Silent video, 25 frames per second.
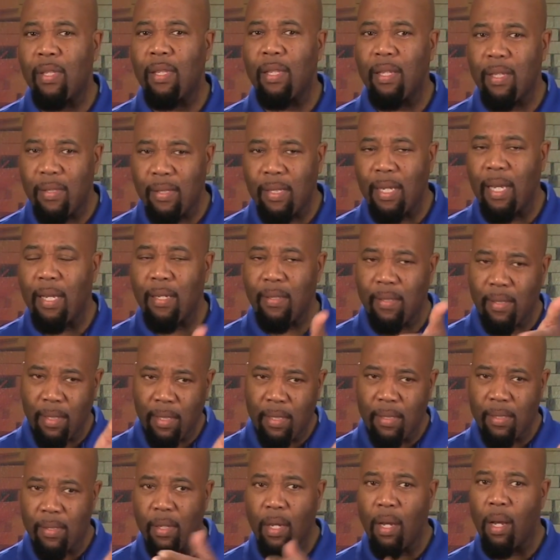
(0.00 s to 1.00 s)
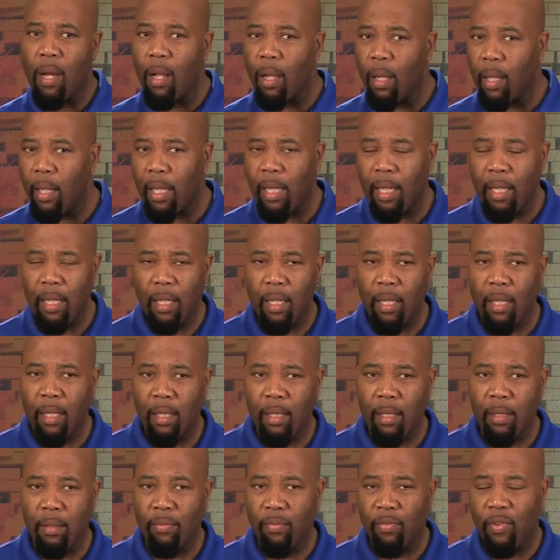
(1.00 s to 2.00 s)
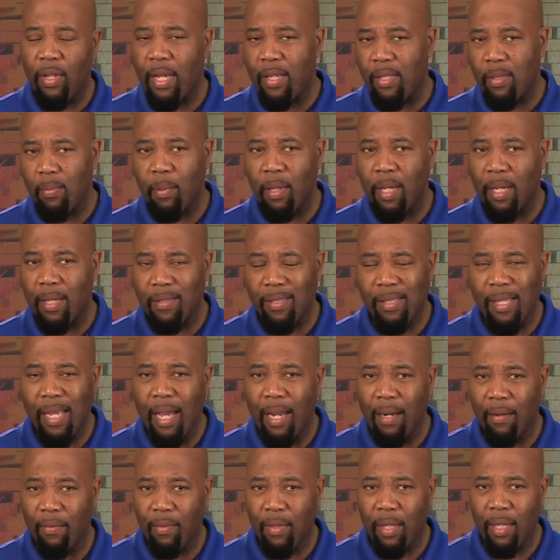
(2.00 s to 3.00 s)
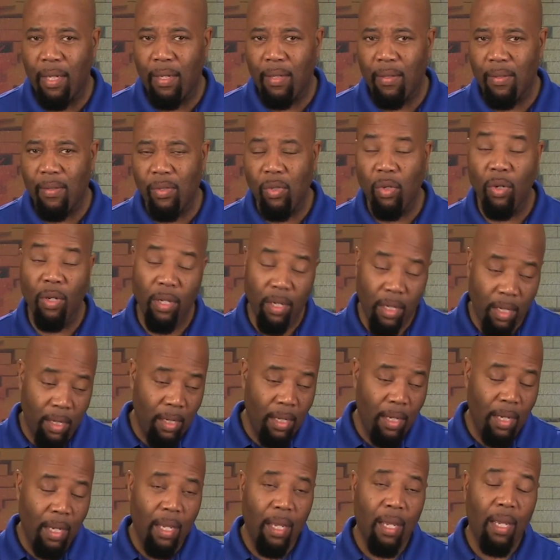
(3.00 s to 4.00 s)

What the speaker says: In this case, it's all in the flex plate side of things, or